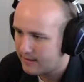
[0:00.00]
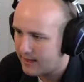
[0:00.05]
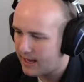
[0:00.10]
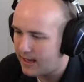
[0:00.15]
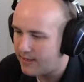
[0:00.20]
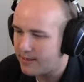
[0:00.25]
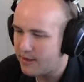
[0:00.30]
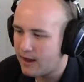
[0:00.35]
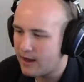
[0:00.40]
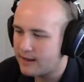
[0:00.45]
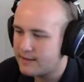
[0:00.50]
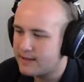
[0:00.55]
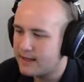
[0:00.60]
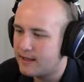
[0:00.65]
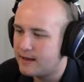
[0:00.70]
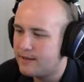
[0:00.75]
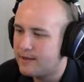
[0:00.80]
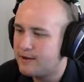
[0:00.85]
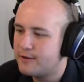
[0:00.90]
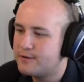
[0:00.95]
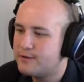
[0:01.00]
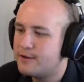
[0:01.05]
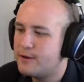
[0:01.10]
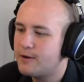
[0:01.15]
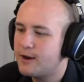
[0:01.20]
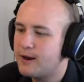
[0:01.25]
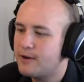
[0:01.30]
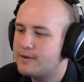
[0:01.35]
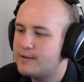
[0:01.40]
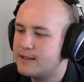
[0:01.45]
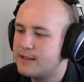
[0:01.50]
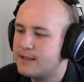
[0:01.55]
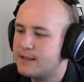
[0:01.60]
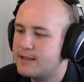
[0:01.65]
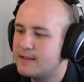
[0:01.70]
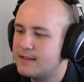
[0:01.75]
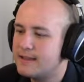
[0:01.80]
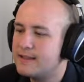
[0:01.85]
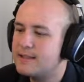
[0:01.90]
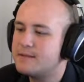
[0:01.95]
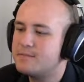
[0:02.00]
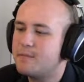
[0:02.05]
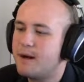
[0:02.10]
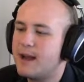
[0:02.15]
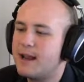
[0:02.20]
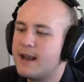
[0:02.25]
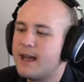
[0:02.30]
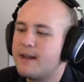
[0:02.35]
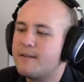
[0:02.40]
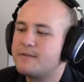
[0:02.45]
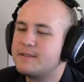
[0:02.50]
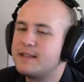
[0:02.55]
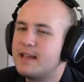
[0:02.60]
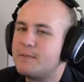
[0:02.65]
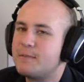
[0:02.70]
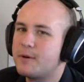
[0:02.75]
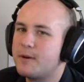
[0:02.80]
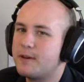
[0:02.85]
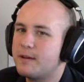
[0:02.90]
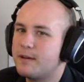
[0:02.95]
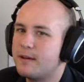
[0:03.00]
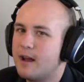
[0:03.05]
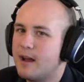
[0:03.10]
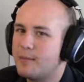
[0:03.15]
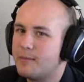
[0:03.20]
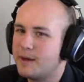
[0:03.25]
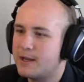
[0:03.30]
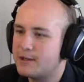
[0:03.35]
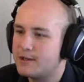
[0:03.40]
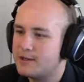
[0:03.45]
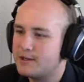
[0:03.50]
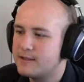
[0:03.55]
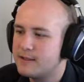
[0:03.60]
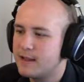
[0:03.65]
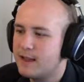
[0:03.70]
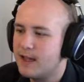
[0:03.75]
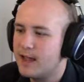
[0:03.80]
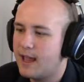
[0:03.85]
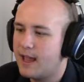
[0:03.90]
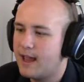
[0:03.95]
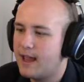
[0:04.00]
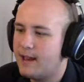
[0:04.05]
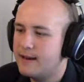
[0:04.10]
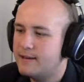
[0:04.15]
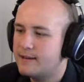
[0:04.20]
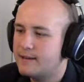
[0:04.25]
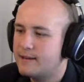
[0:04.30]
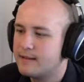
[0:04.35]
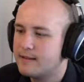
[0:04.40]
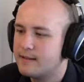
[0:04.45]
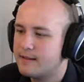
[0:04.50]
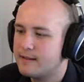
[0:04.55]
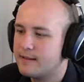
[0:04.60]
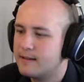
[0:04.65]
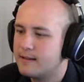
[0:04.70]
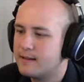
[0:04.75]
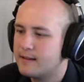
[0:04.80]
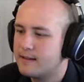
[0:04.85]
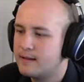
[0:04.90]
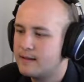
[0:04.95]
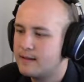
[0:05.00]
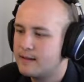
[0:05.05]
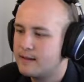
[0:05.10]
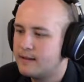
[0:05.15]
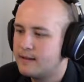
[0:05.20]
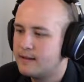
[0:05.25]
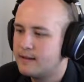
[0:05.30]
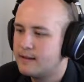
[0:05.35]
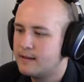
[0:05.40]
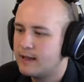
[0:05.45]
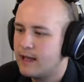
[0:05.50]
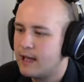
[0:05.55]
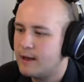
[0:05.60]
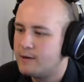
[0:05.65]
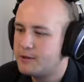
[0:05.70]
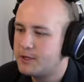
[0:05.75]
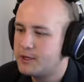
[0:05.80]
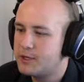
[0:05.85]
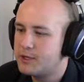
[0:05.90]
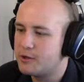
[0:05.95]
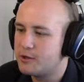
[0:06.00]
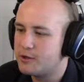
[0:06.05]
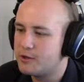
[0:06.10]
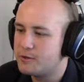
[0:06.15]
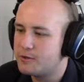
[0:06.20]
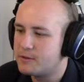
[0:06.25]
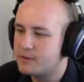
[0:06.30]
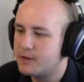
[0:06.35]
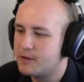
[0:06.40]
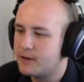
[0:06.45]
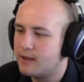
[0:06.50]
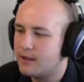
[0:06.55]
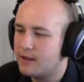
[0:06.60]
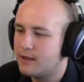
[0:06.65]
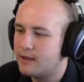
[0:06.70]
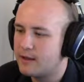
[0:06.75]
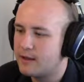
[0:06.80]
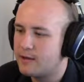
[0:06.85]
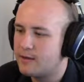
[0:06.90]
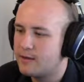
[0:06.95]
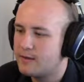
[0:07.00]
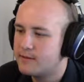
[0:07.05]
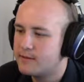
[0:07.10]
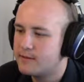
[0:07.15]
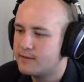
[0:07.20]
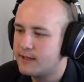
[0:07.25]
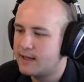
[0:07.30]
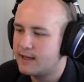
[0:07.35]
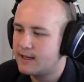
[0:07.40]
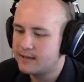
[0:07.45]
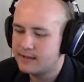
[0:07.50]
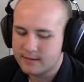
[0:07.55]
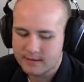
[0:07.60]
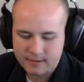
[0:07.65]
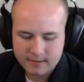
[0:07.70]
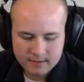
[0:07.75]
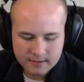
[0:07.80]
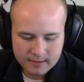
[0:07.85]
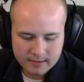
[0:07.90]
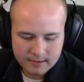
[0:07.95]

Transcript: And like I said, there's no guarantee that these might have separate combinations. 8. I wish it showed you what you need to collect, though. 6.